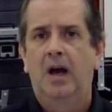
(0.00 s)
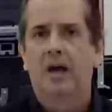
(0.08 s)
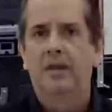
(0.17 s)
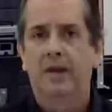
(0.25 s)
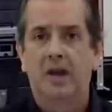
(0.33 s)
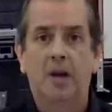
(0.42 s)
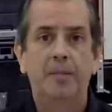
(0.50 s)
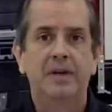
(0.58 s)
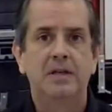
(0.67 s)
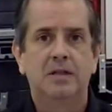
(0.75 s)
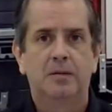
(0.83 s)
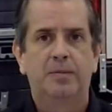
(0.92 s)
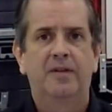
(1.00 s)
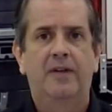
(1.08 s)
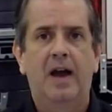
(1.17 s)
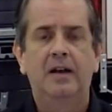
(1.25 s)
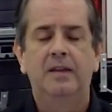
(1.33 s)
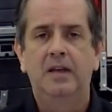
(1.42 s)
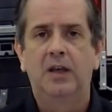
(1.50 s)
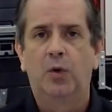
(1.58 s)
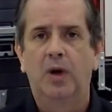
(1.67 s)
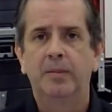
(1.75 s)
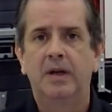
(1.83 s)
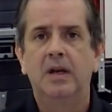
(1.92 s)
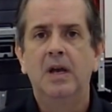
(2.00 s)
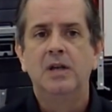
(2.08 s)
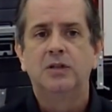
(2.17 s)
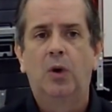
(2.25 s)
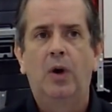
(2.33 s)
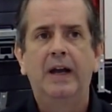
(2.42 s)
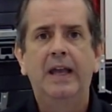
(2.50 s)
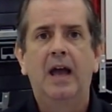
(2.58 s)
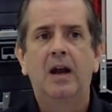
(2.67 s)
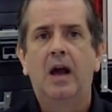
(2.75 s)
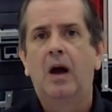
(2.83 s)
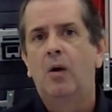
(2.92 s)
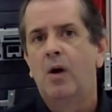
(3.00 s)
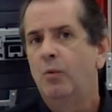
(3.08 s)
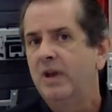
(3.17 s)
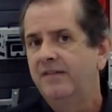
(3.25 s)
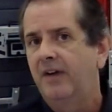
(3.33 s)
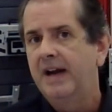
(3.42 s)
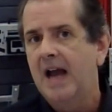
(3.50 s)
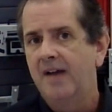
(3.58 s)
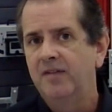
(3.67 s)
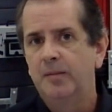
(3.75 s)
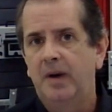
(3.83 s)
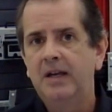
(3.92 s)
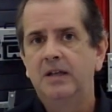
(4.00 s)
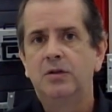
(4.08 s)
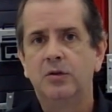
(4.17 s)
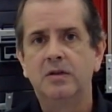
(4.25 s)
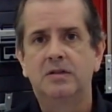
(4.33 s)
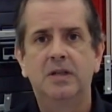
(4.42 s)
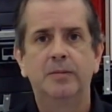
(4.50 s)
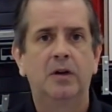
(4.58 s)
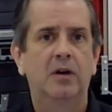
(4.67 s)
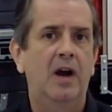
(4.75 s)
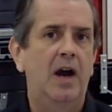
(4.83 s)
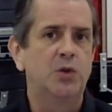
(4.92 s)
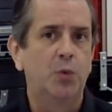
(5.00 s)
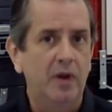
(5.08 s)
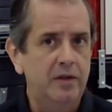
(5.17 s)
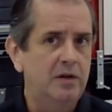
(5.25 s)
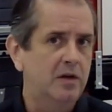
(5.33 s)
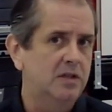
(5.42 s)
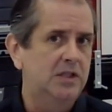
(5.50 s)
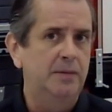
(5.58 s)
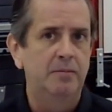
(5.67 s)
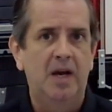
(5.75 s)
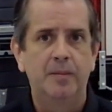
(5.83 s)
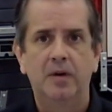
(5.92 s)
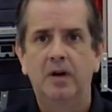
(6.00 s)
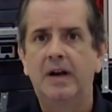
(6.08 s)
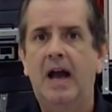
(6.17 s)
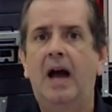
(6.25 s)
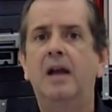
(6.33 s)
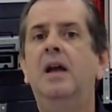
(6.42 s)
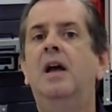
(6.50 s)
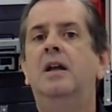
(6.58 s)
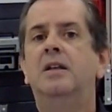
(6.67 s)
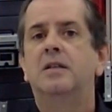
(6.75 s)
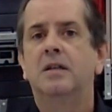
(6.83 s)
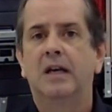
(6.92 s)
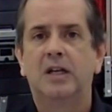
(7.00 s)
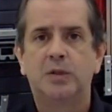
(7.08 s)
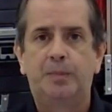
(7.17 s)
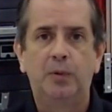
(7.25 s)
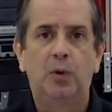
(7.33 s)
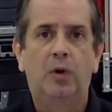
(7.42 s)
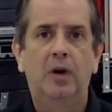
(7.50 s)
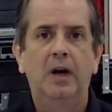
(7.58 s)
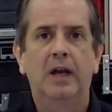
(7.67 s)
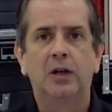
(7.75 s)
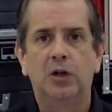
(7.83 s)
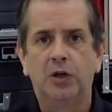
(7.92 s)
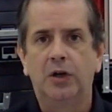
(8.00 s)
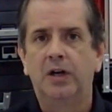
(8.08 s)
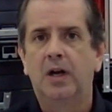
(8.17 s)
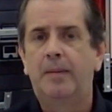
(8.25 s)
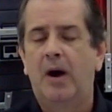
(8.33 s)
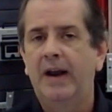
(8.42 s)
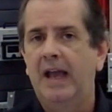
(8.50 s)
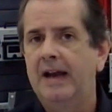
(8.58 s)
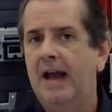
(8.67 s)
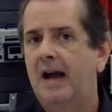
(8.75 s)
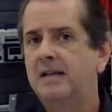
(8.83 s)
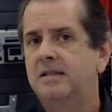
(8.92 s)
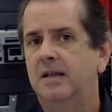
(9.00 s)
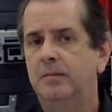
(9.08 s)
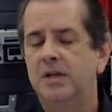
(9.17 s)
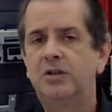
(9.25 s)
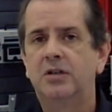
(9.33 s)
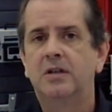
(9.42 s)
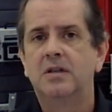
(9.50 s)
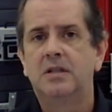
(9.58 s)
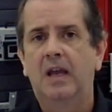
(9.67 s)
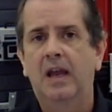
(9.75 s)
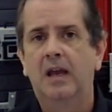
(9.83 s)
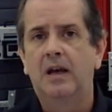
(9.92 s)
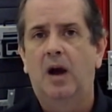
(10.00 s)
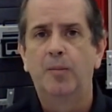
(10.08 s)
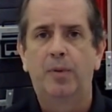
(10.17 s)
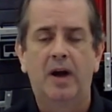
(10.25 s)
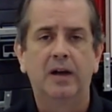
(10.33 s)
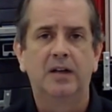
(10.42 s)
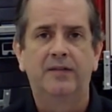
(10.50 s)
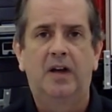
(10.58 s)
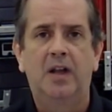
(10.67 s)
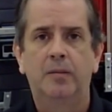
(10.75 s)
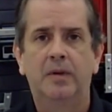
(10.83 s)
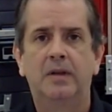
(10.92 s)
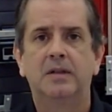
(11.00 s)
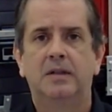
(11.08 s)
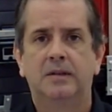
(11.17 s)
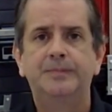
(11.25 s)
uh, the companies that have provided the equipment. So again, we invite everybody to the SEMA garage, whether you're a SEMA member or not, to explore and learn about A D A S emissions and our product development.